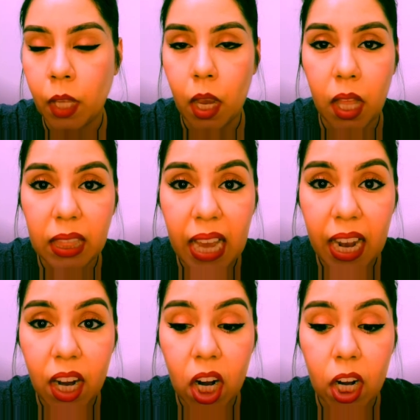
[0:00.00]
a
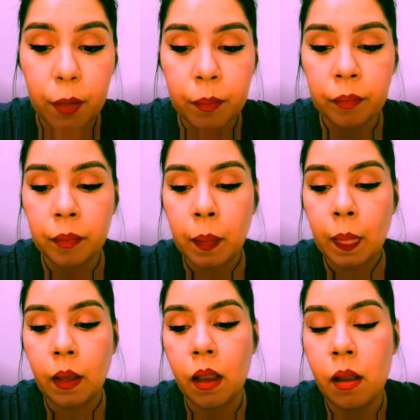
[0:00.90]

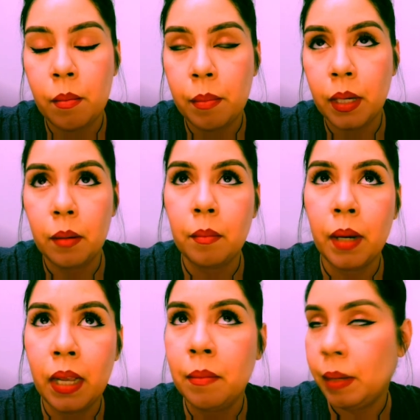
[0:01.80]
liar. Um, but
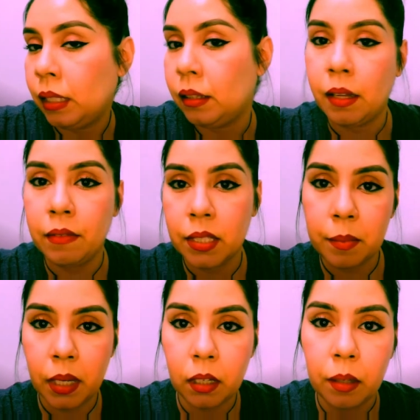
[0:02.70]
my main love is
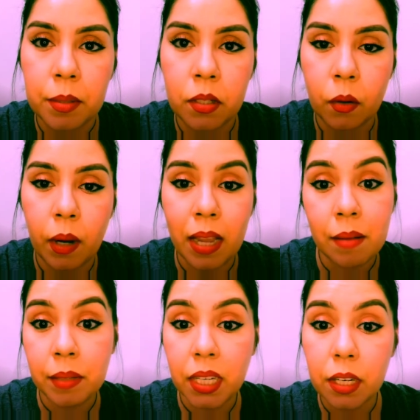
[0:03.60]
makeup, so I
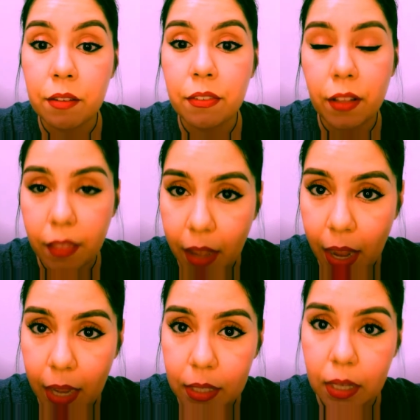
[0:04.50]
am here for
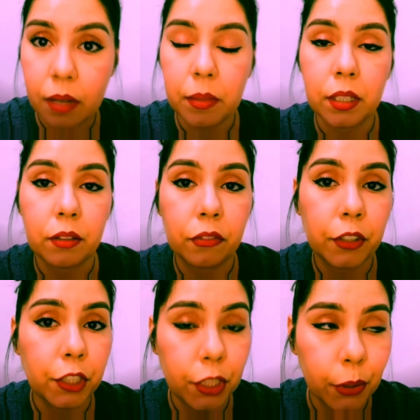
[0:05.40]
that. I am here for
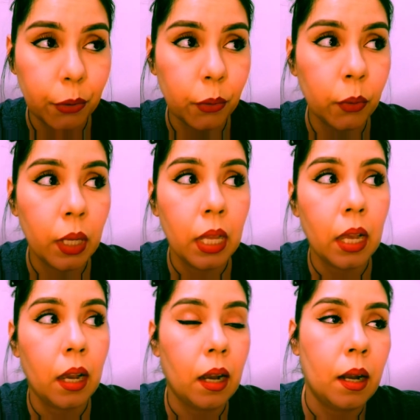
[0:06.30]
you.
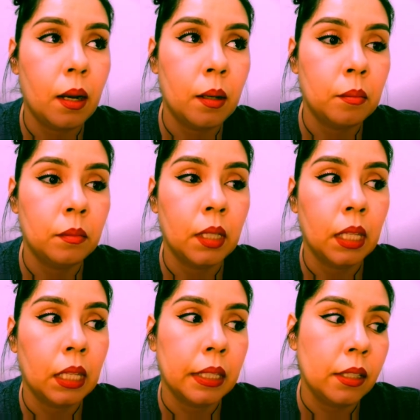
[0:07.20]
Um,
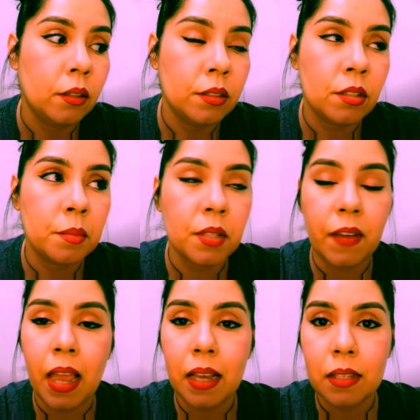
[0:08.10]
you know, in terms of
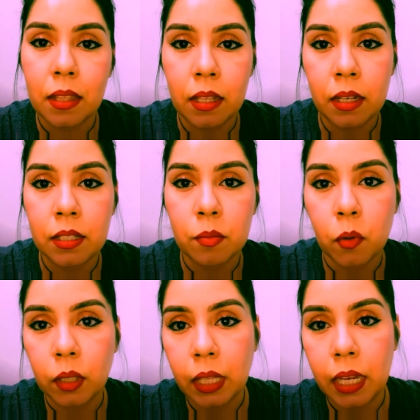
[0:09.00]
hacks, I think it's
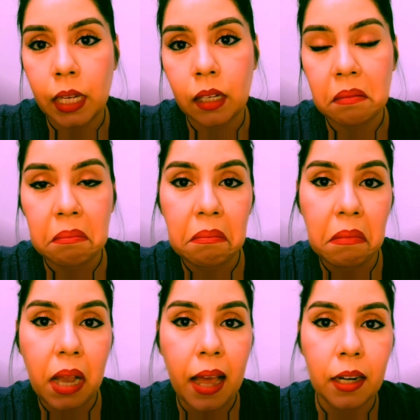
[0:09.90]
more like
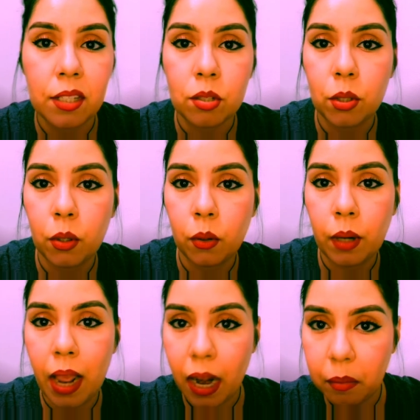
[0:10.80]
how to do your own
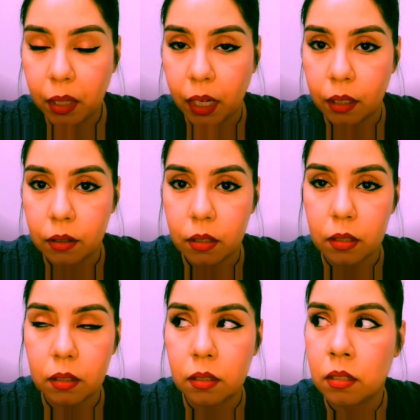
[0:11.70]
eyebrows,